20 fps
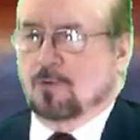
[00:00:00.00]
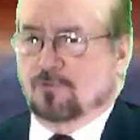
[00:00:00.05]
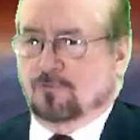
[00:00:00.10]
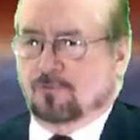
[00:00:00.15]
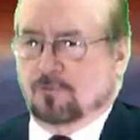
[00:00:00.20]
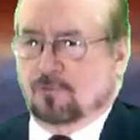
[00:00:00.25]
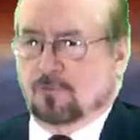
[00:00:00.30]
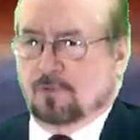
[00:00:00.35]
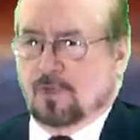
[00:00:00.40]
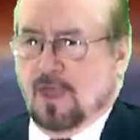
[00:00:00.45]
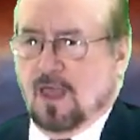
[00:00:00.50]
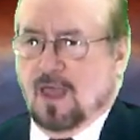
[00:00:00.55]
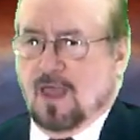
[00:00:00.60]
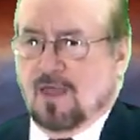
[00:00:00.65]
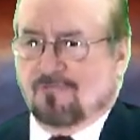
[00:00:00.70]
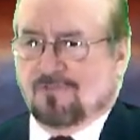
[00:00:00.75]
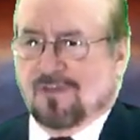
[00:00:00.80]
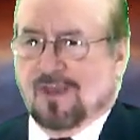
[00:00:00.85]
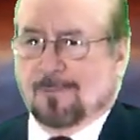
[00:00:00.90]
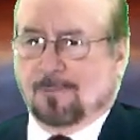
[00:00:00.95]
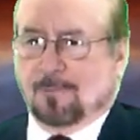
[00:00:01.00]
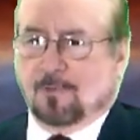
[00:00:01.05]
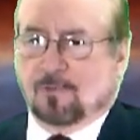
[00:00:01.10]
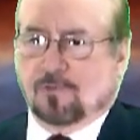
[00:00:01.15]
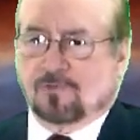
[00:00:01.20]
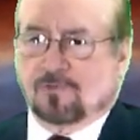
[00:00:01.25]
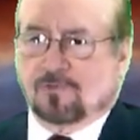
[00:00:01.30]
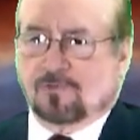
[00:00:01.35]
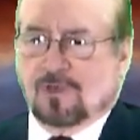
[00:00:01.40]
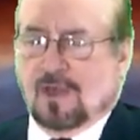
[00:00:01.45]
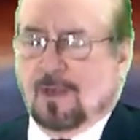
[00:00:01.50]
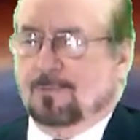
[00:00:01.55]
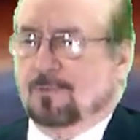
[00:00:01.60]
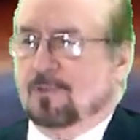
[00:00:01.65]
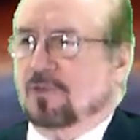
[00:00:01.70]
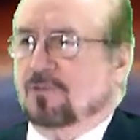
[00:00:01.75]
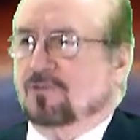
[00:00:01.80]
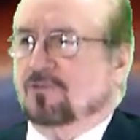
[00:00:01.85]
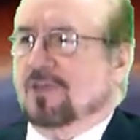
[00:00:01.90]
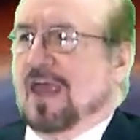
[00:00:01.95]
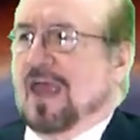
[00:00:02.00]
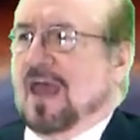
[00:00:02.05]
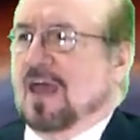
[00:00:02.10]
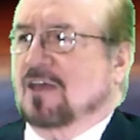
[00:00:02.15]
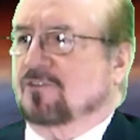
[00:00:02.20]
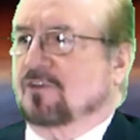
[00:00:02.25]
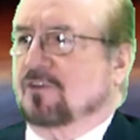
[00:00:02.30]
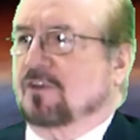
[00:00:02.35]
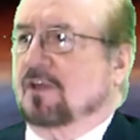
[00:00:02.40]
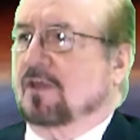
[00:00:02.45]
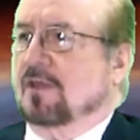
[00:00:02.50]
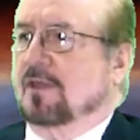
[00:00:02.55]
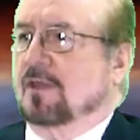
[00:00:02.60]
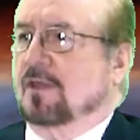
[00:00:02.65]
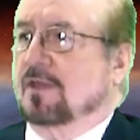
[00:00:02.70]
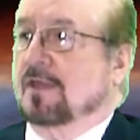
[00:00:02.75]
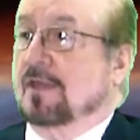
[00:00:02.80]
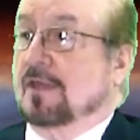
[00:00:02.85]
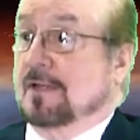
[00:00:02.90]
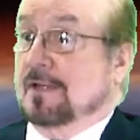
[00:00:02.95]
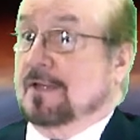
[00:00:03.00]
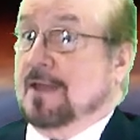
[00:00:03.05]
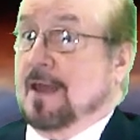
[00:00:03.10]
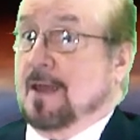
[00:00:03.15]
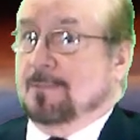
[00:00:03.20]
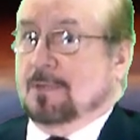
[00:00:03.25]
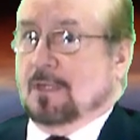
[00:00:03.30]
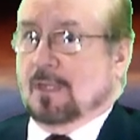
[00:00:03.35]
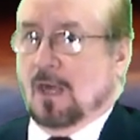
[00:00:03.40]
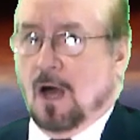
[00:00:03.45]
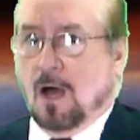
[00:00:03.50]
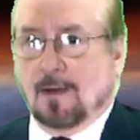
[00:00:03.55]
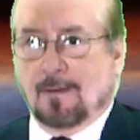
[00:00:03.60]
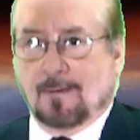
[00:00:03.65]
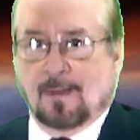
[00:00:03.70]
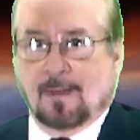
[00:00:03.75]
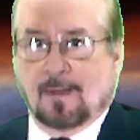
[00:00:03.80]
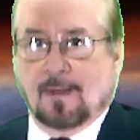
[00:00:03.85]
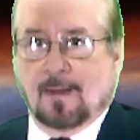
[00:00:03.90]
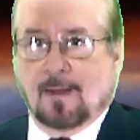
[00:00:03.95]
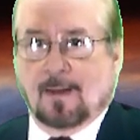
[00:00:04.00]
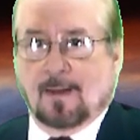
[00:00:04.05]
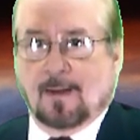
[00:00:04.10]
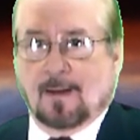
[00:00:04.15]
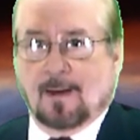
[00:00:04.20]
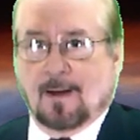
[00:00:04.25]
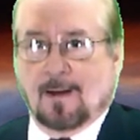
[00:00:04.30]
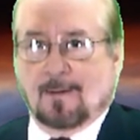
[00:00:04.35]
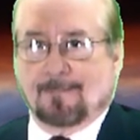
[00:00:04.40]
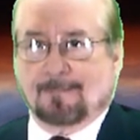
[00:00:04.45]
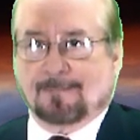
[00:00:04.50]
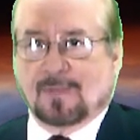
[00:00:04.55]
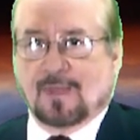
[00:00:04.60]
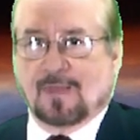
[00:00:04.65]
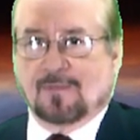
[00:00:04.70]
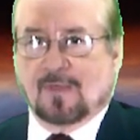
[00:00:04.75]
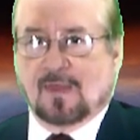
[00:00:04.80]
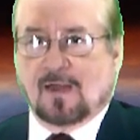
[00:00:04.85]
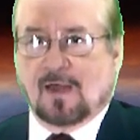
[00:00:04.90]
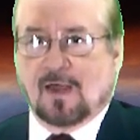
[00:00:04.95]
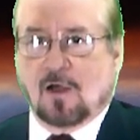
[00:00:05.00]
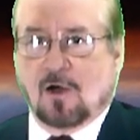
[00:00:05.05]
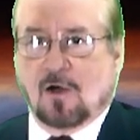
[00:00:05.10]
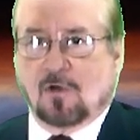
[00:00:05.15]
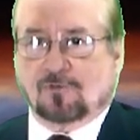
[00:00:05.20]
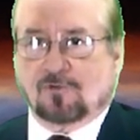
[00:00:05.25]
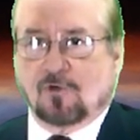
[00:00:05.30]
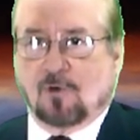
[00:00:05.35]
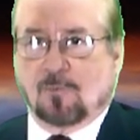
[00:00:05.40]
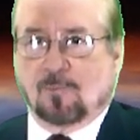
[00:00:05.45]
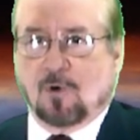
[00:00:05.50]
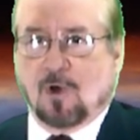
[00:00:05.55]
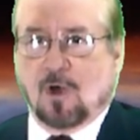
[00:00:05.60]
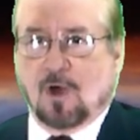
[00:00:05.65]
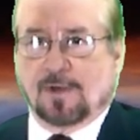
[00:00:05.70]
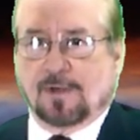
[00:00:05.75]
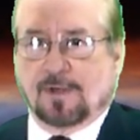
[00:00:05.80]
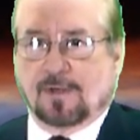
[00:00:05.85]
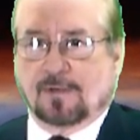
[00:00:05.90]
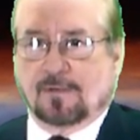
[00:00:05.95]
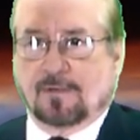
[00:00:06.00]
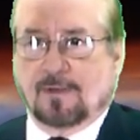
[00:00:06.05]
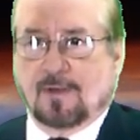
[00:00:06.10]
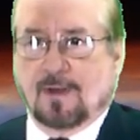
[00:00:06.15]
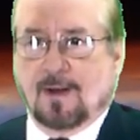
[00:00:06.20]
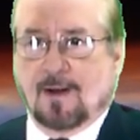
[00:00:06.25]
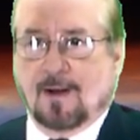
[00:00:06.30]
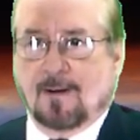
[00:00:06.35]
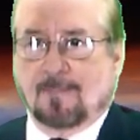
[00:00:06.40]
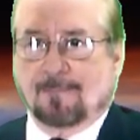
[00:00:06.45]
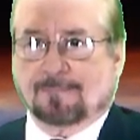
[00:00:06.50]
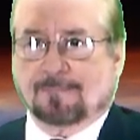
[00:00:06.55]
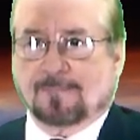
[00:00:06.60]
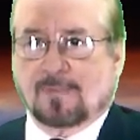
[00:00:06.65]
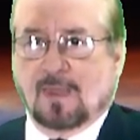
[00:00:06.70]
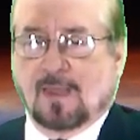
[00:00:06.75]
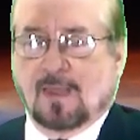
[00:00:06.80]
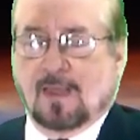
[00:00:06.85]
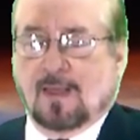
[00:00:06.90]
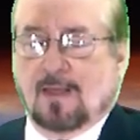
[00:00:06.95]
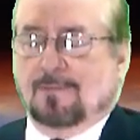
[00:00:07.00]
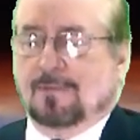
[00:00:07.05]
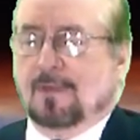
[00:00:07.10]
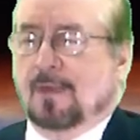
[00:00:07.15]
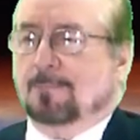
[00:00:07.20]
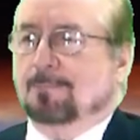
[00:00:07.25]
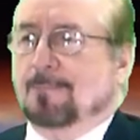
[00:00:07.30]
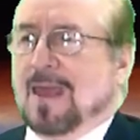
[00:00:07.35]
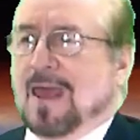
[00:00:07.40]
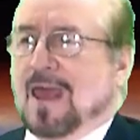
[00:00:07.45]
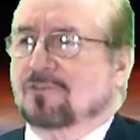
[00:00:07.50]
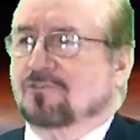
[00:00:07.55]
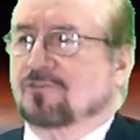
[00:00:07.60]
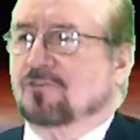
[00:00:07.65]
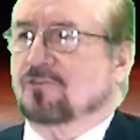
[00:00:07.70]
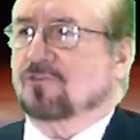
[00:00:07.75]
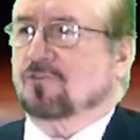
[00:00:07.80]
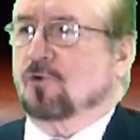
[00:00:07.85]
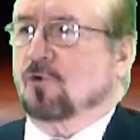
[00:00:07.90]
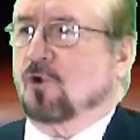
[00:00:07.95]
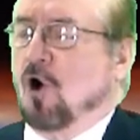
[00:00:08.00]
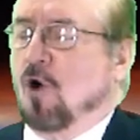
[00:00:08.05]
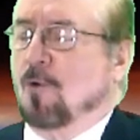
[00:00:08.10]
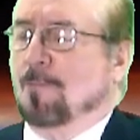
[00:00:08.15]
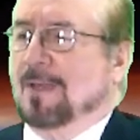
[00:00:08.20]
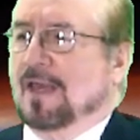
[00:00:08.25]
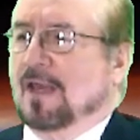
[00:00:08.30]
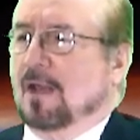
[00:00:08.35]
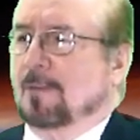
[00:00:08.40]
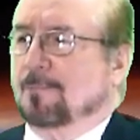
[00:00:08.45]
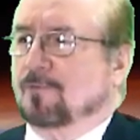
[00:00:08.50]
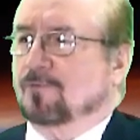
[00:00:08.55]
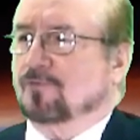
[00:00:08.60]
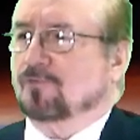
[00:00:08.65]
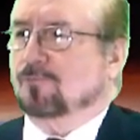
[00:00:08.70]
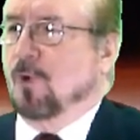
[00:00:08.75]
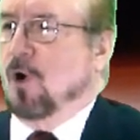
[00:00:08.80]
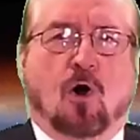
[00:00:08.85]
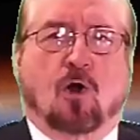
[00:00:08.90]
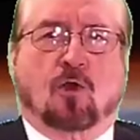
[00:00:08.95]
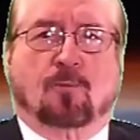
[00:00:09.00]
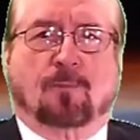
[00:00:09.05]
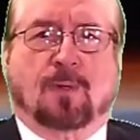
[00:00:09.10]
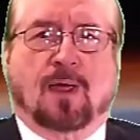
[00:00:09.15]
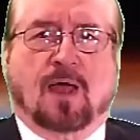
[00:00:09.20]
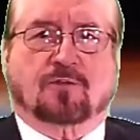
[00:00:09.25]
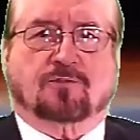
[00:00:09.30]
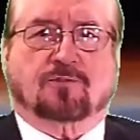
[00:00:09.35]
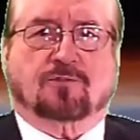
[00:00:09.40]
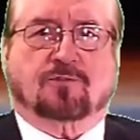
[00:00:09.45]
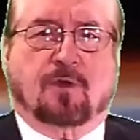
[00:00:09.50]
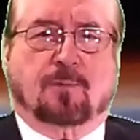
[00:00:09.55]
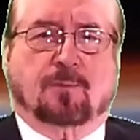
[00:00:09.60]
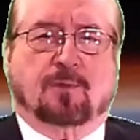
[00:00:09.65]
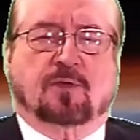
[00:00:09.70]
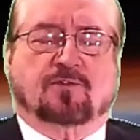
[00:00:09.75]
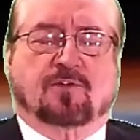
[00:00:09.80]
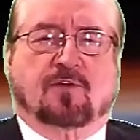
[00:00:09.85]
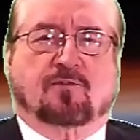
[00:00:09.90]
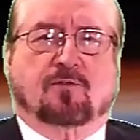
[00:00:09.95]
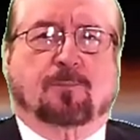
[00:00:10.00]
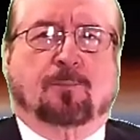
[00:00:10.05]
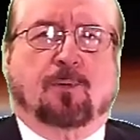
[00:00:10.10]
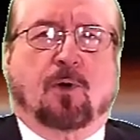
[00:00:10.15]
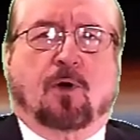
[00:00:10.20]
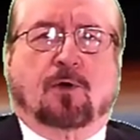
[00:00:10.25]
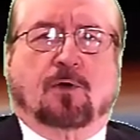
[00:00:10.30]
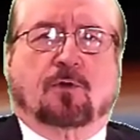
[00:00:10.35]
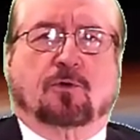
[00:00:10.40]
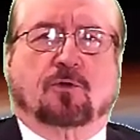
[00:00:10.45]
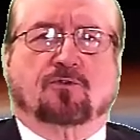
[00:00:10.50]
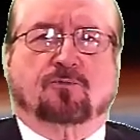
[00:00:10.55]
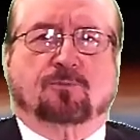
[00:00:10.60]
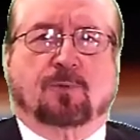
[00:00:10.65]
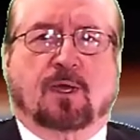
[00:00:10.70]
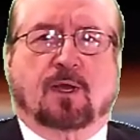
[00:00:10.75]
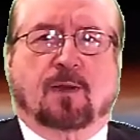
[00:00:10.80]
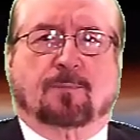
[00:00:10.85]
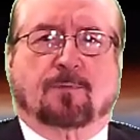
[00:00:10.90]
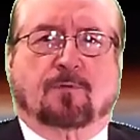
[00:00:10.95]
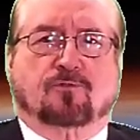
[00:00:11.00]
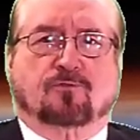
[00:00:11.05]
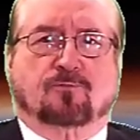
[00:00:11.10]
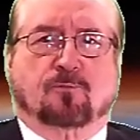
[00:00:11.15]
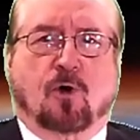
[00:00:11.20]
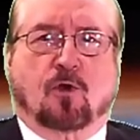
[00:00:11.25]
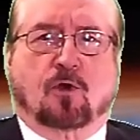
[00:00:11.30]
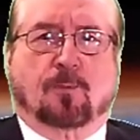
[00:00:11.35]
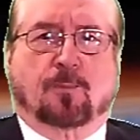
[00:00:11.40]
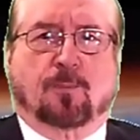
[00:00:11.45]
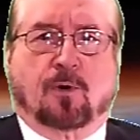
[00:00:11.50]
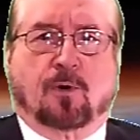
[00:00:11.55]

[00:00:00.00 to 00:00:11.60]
as opposed to the vaporous nebulous gas in a, in, in a nebula. Um, and then I also brought in um, that masses are all made up of smaller masses. That means every particle is made up of